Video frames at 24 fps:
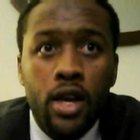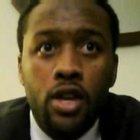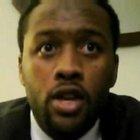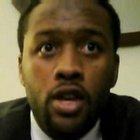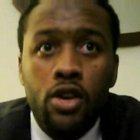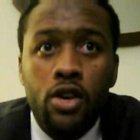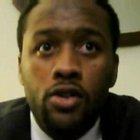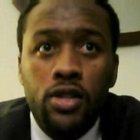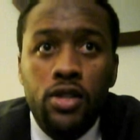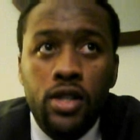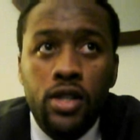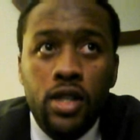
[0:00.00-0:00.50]

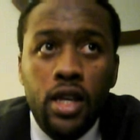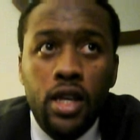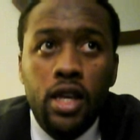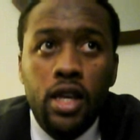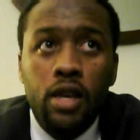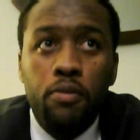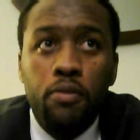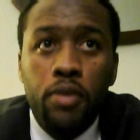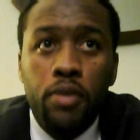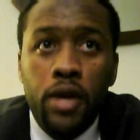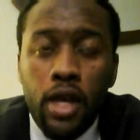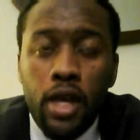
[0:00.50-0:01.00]

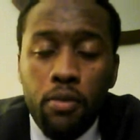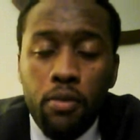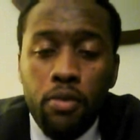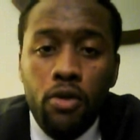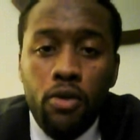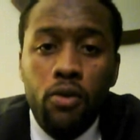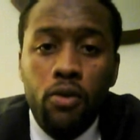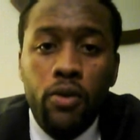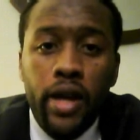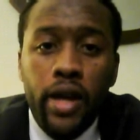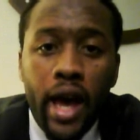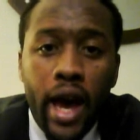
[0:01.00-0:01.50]

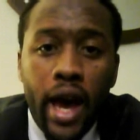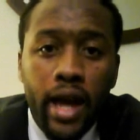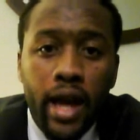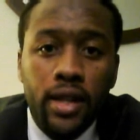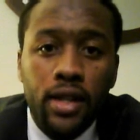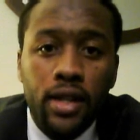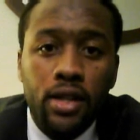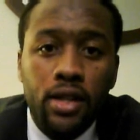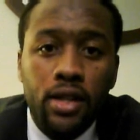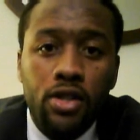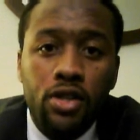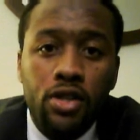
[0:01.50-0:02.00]
people
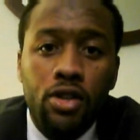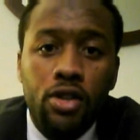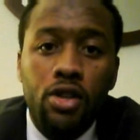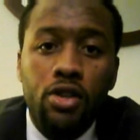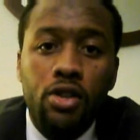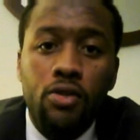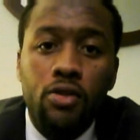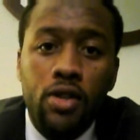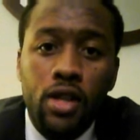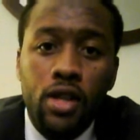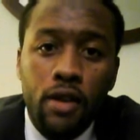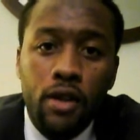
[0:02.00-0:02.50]
reacting to
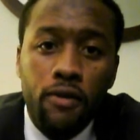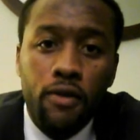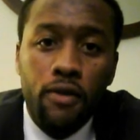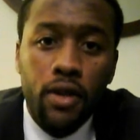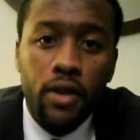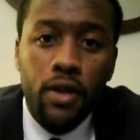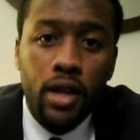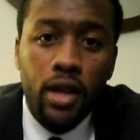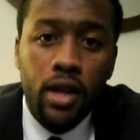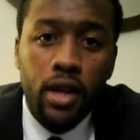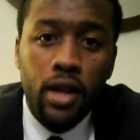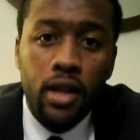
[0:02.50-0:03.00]
you
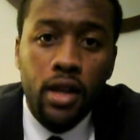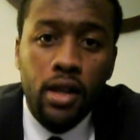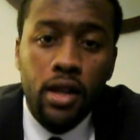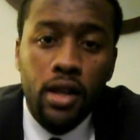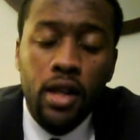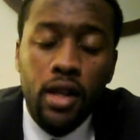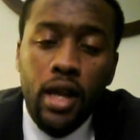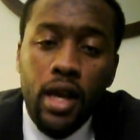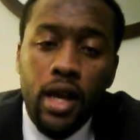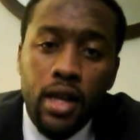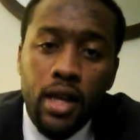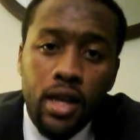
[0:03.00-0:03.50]
differently
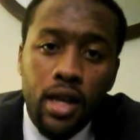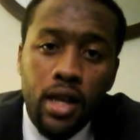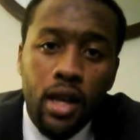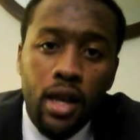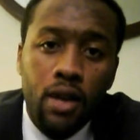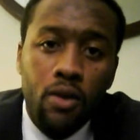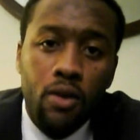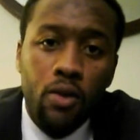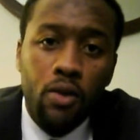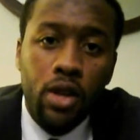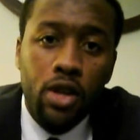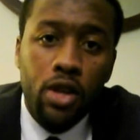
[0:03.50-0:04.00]
than they
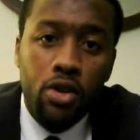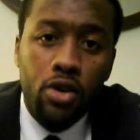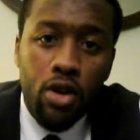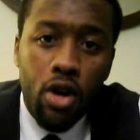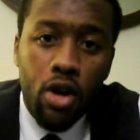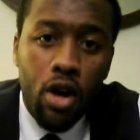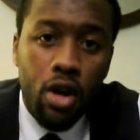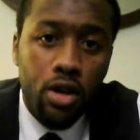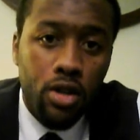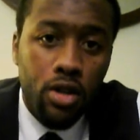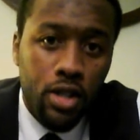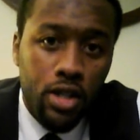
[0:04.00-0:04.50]
did when you
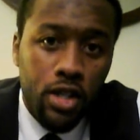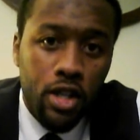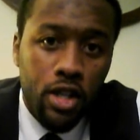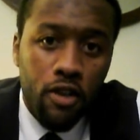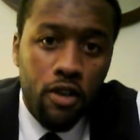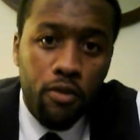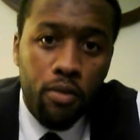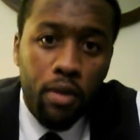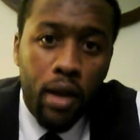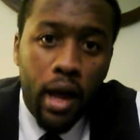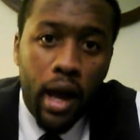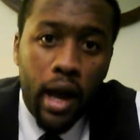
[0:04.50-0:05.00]
called
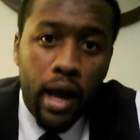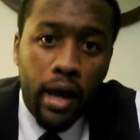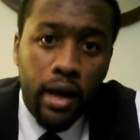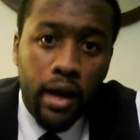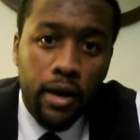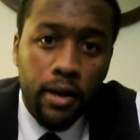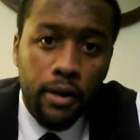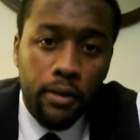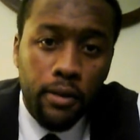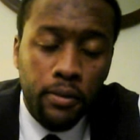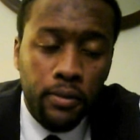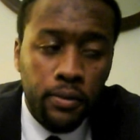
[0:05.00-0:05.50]
yourself black.
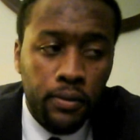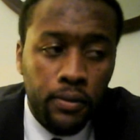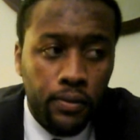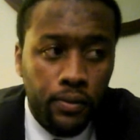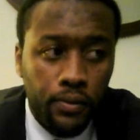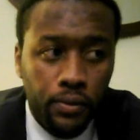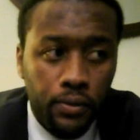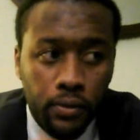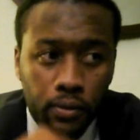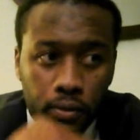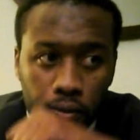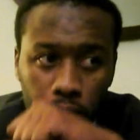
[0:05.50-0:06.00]

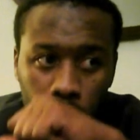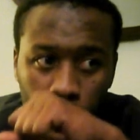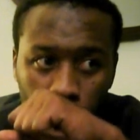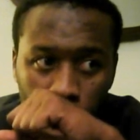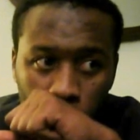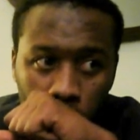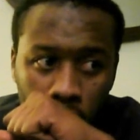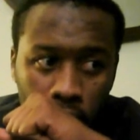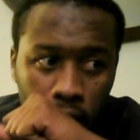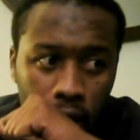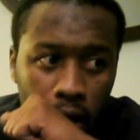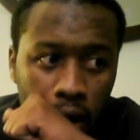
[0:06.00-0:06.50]

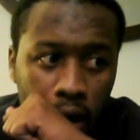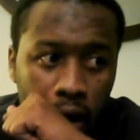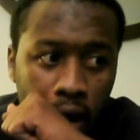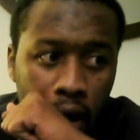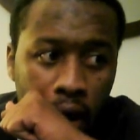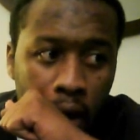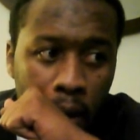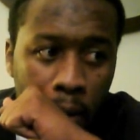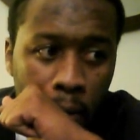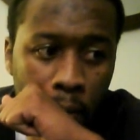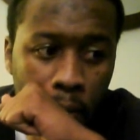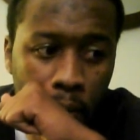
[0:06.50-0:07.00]

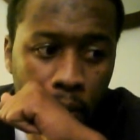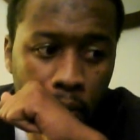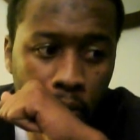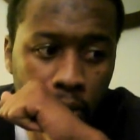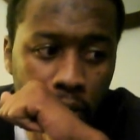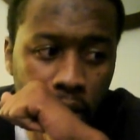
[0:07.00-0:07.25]
And